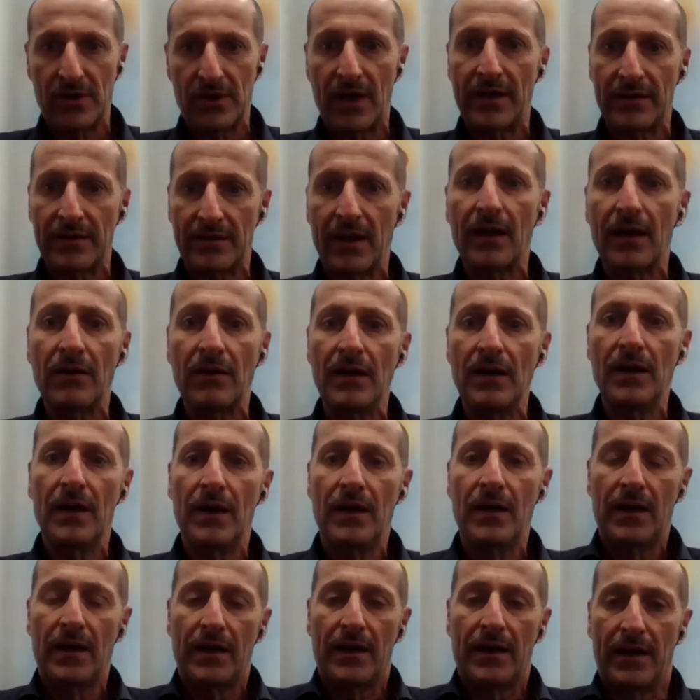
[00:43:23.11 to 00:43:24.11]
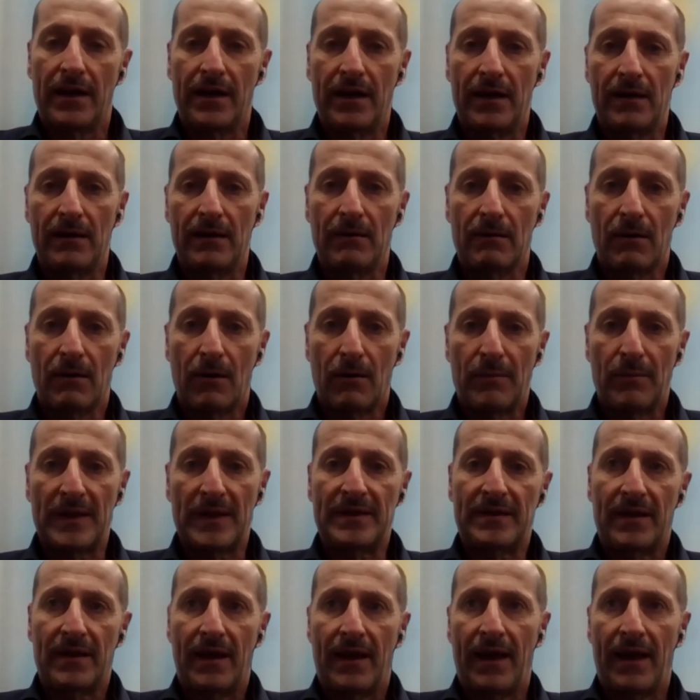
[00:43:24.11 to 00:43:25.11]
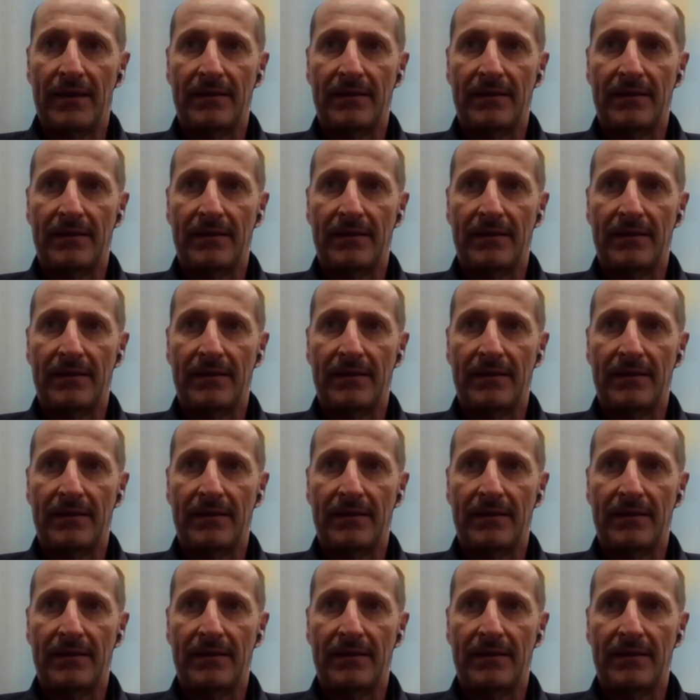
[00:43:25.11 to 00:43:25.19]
right now, but I